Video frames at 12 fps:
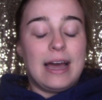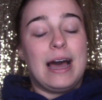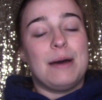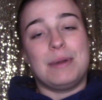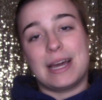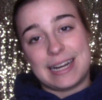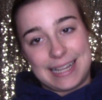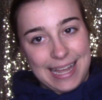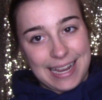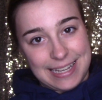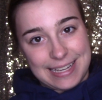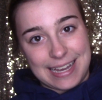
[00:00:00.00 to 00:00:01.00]
I'm not gonna
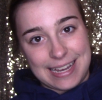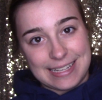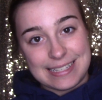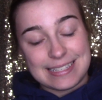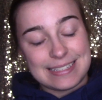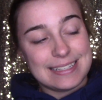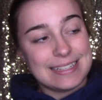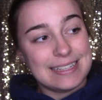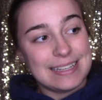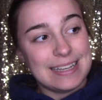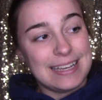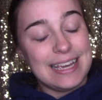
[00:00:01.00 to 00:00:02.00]
lie to you guys.
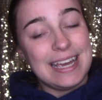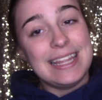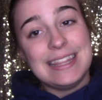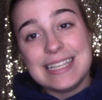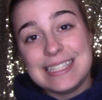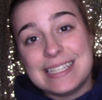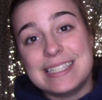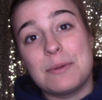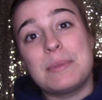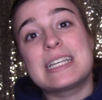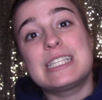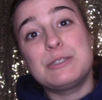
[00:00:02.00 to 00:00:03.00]
This is
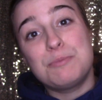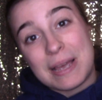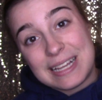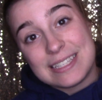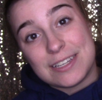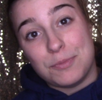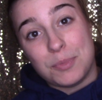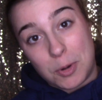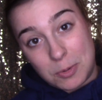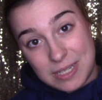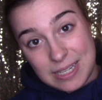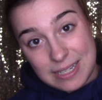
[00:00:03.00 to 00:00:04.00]
some expensive
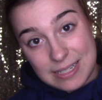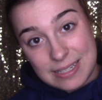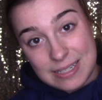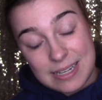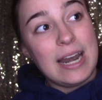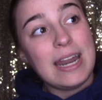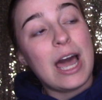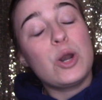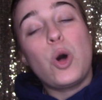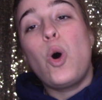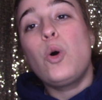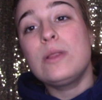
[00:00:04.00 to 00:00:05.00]
protein.
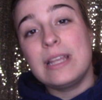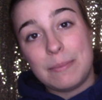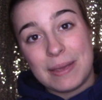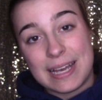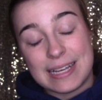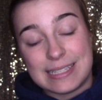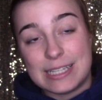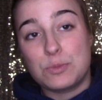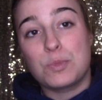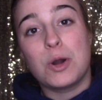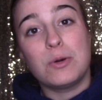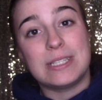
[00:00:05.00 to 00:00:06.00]
Not only because it's
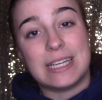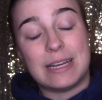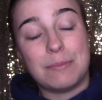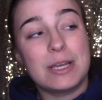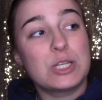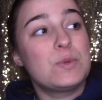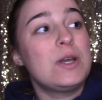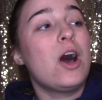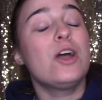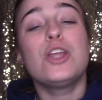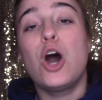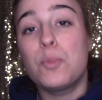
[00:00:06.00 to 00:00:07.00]
protein, because we
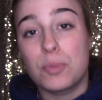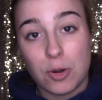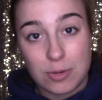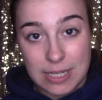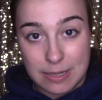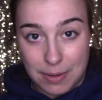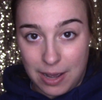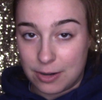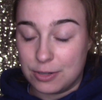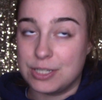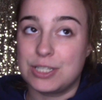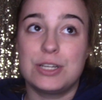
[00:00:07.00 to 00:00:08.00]
all know protein
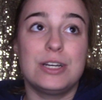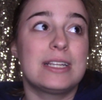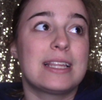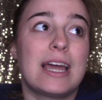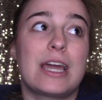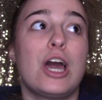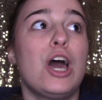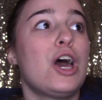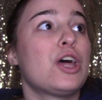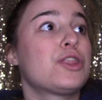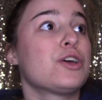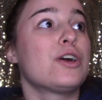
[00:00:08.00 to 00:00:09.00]
powder is good, like
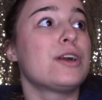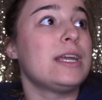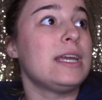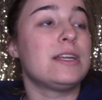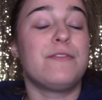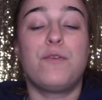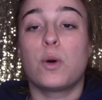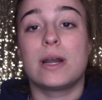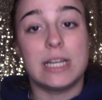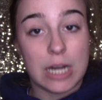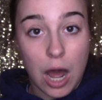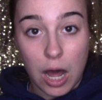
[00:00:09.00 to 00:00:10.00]
$30 to
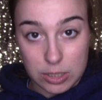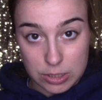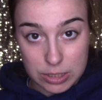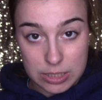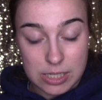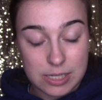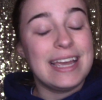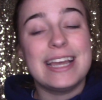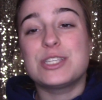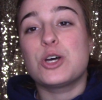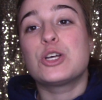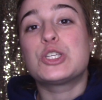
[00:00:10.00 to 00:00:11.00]
$40.
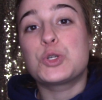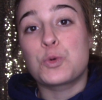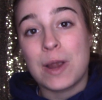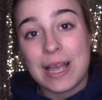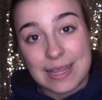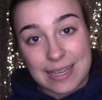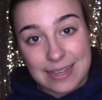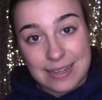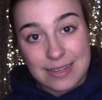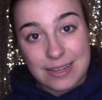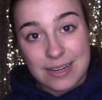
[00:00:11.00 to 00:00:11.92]
It's Australian.